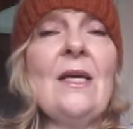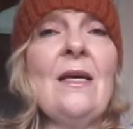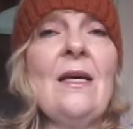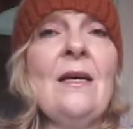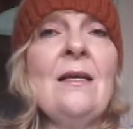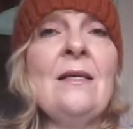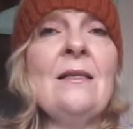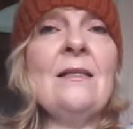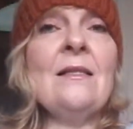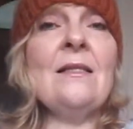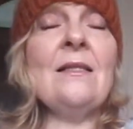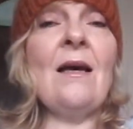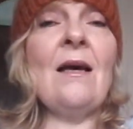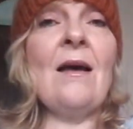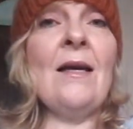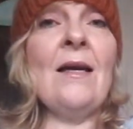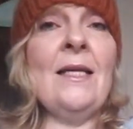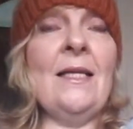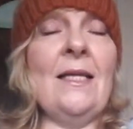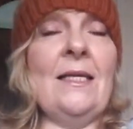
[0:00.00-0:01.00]
And
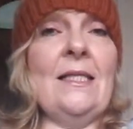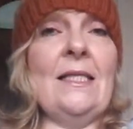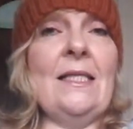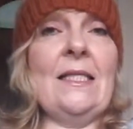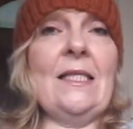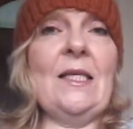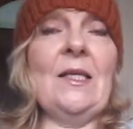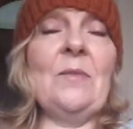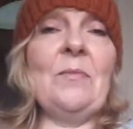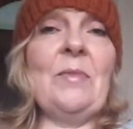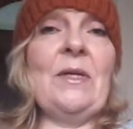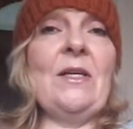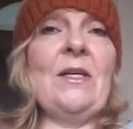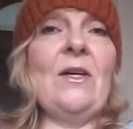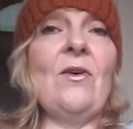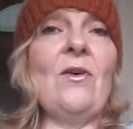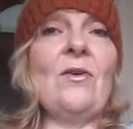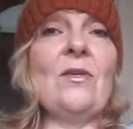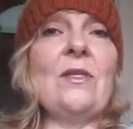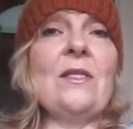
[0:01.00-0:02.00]
I liked it
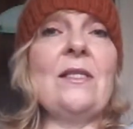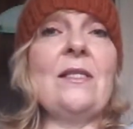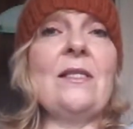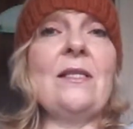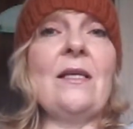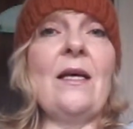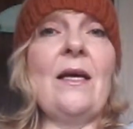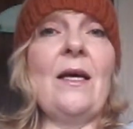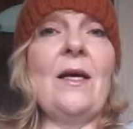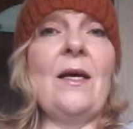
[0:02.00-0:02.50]
because